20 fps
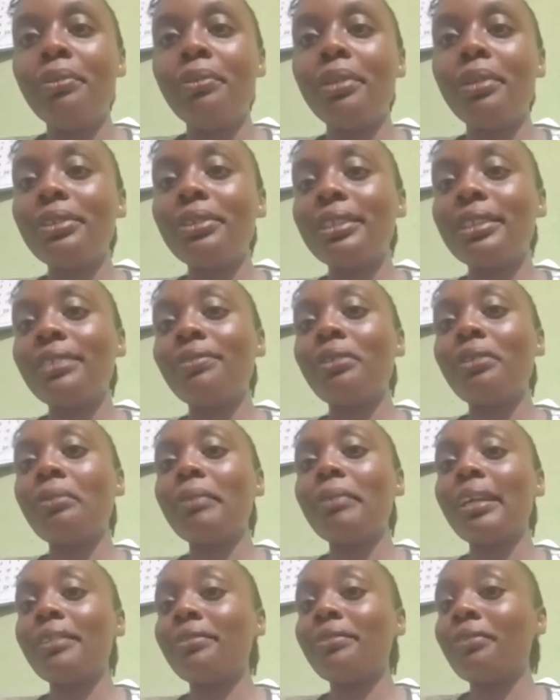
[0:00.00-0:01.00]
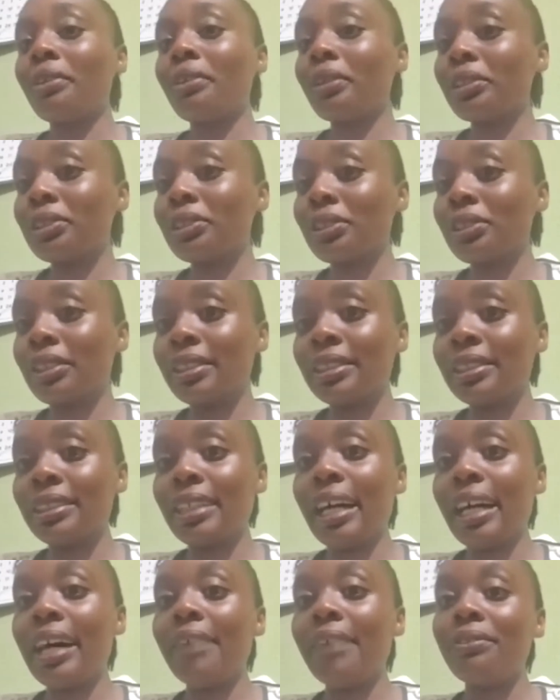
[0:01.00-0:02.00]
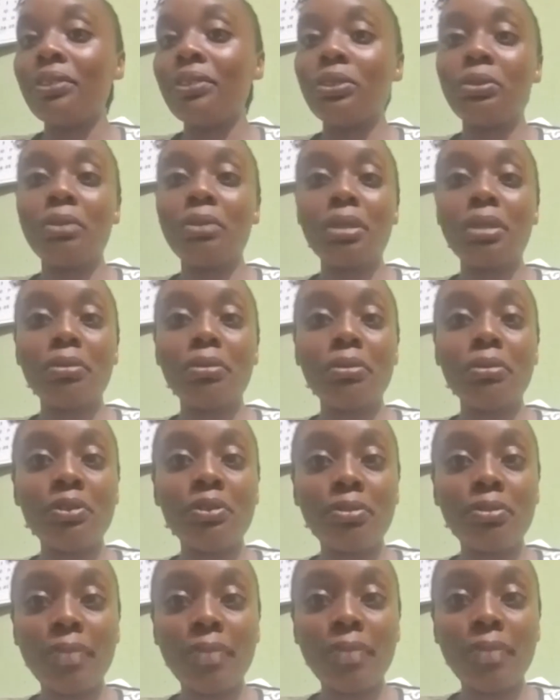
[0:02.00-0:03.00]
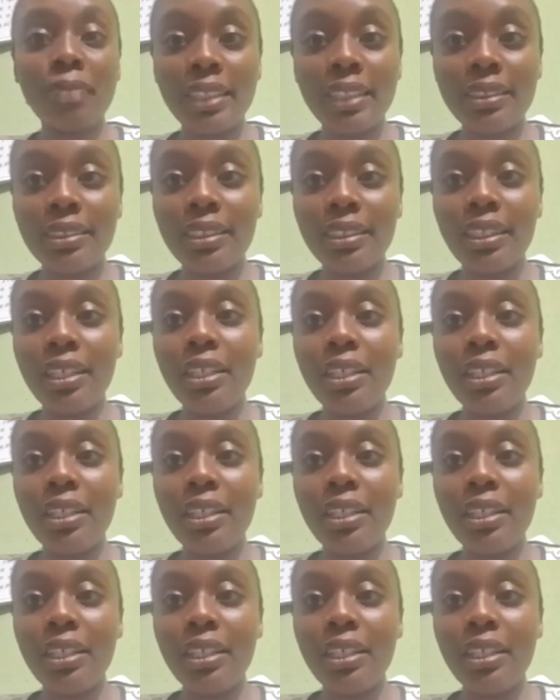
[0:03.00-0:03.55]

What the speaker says: We use it for many functions that have to do with movement.